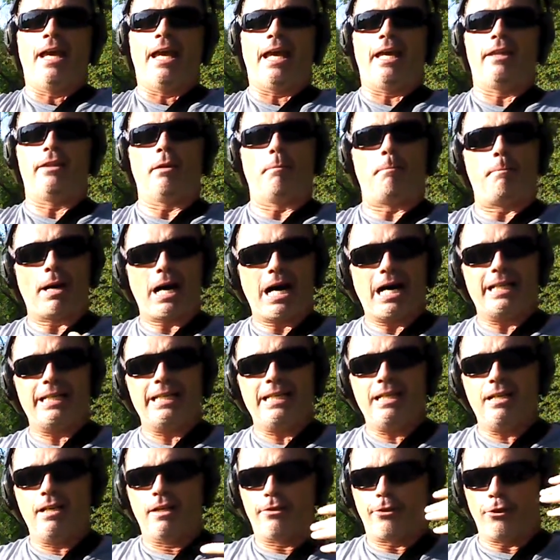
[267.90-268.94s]
And the
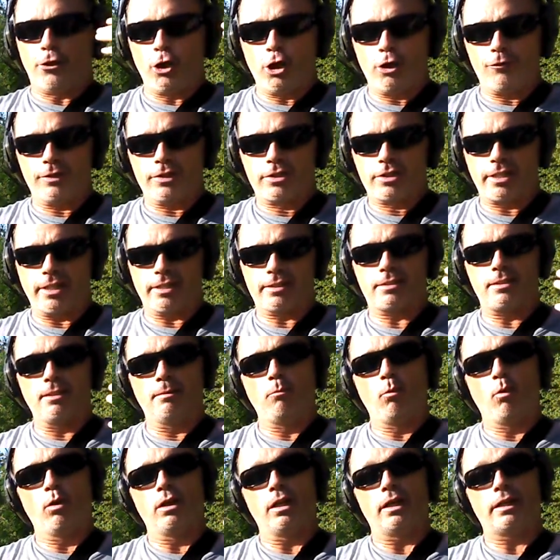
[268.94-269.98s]
body, the nervous
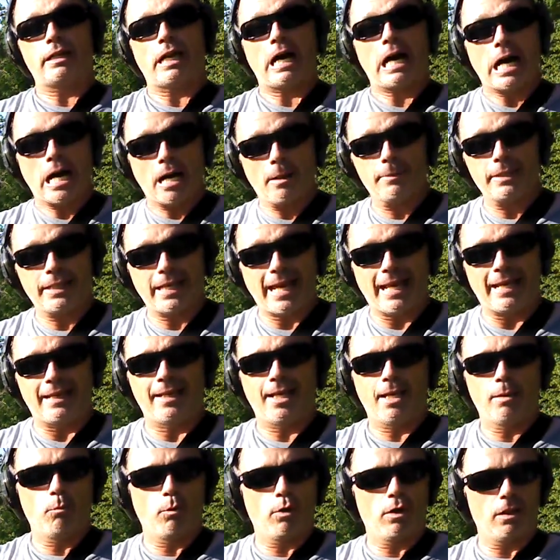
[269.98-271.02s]
system will accommodate
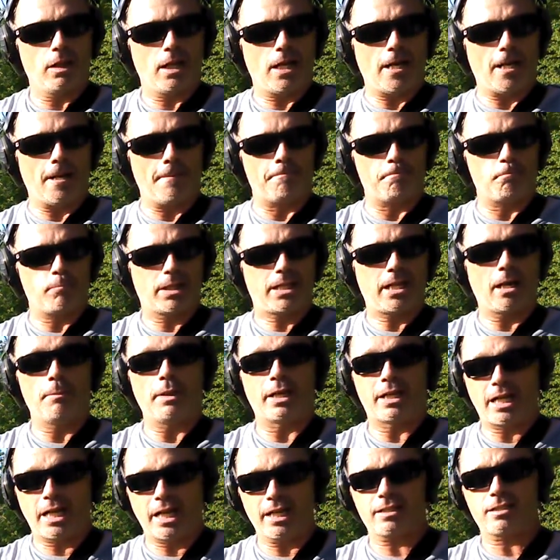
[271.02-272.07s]
and will become
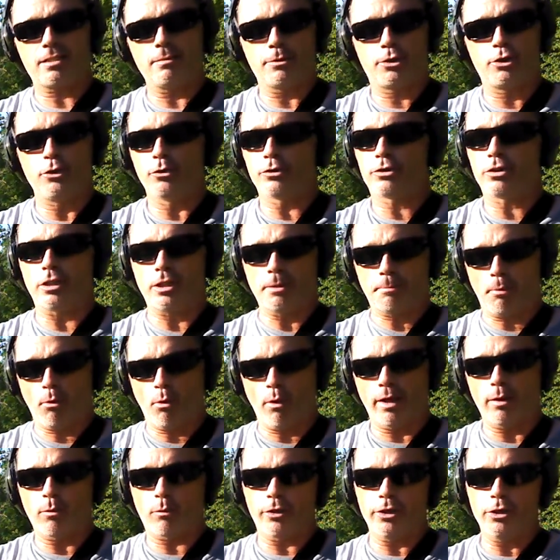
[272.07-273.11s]
accustomed to it to the
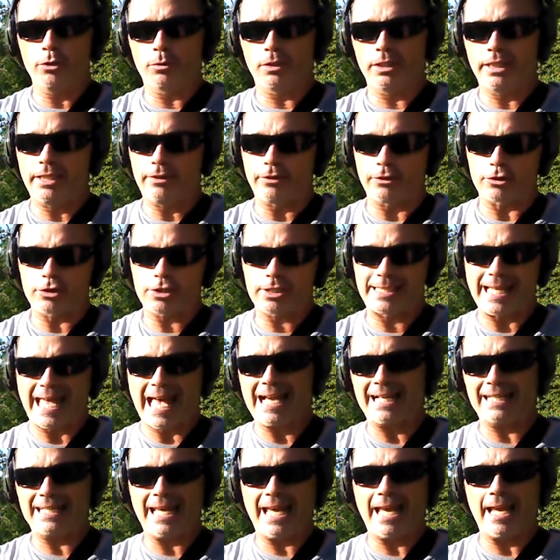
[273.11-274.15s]
point where you will either
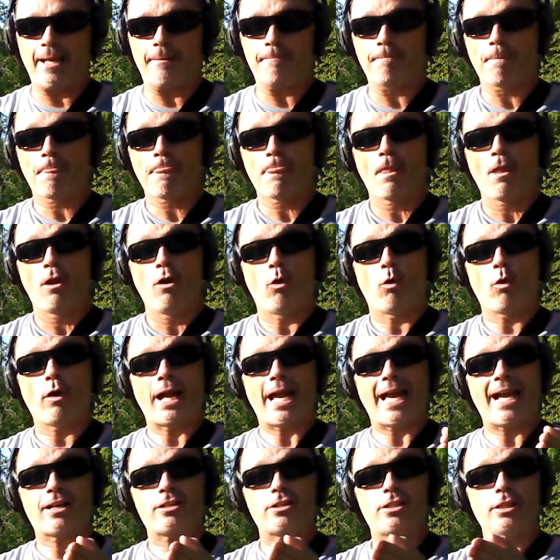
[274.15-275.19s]
stagnate or
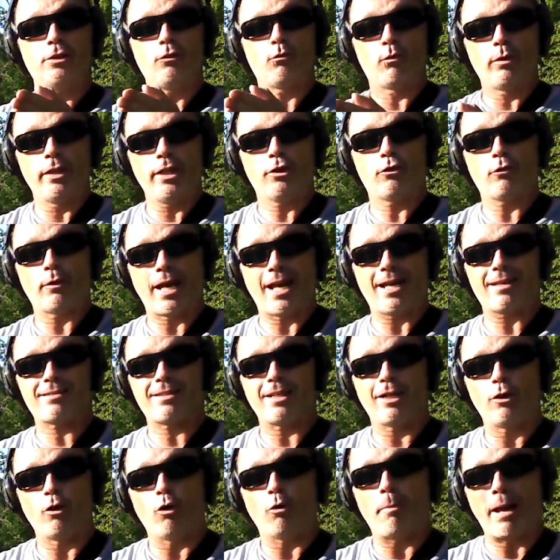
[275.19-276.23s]
actually regress
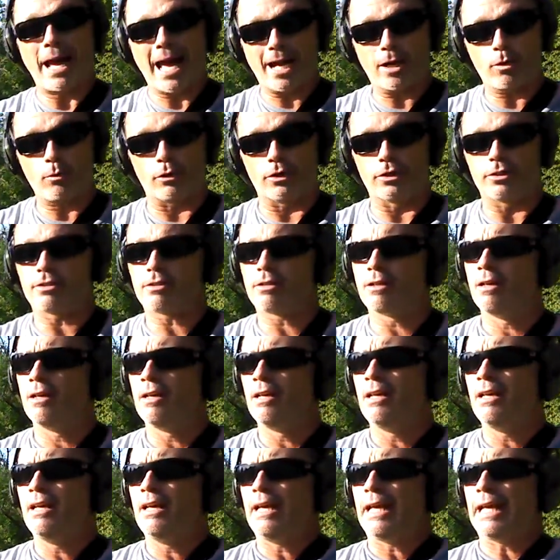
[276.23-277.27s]
and go backwards.
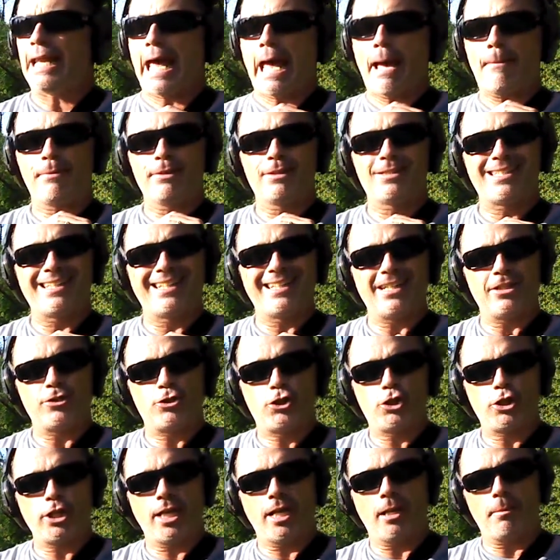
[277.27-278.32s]
It happens in the
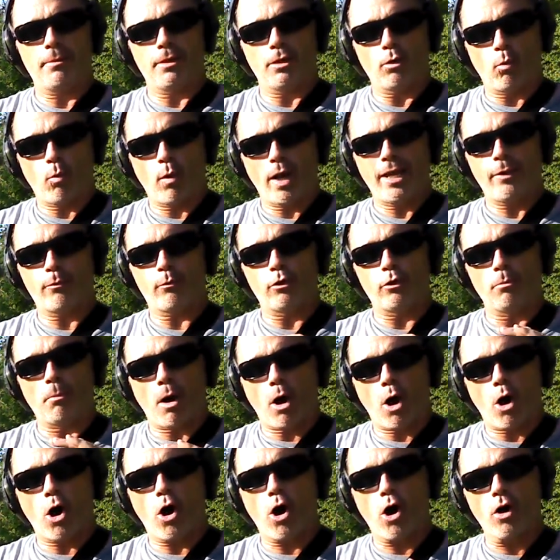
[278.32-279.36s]
gym, in the weight room
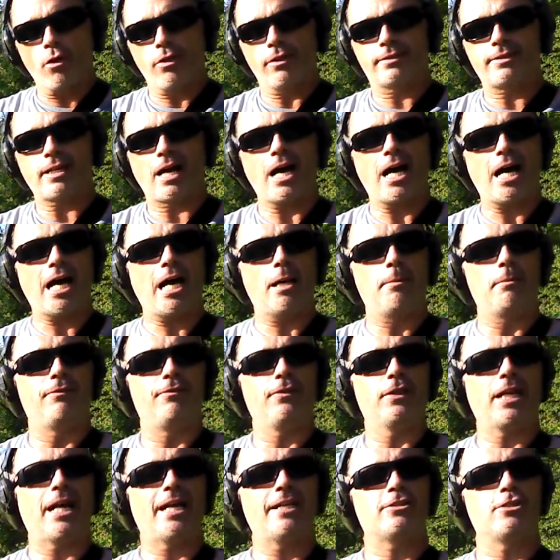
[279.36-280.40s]
all the time.
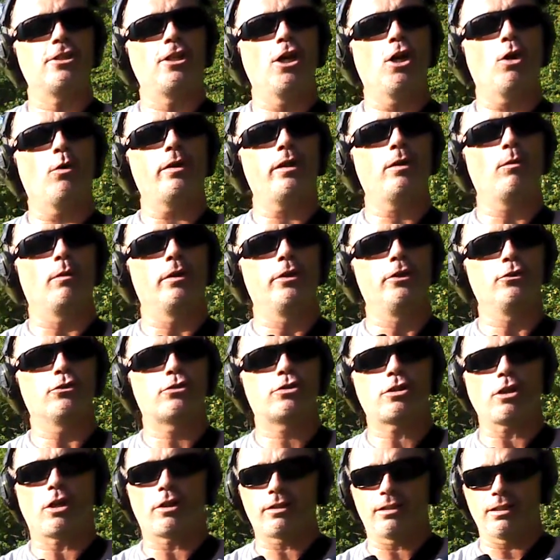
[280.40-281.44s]
If you guys know anyone who
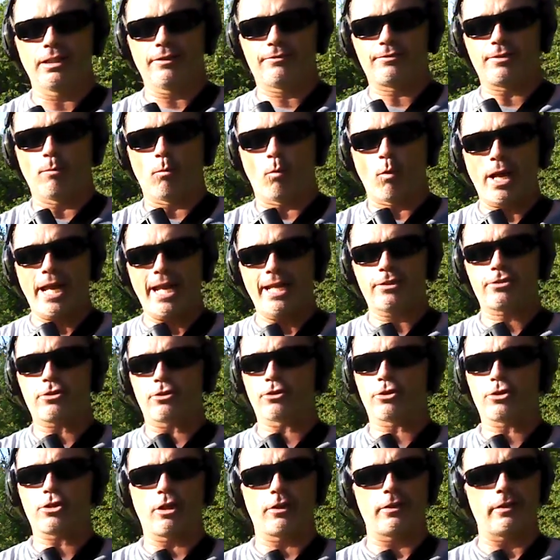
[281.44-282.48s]
started lifting weights
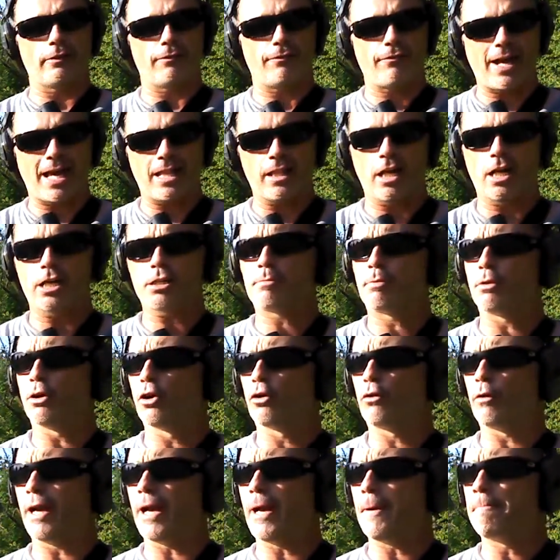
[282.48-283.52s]
or started a fat loss
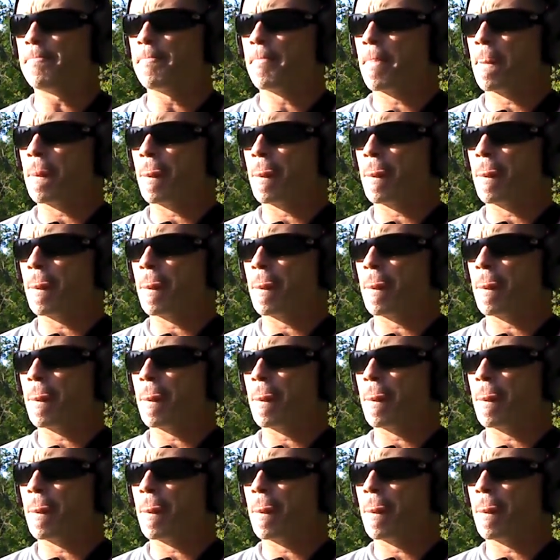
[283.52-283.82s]
program,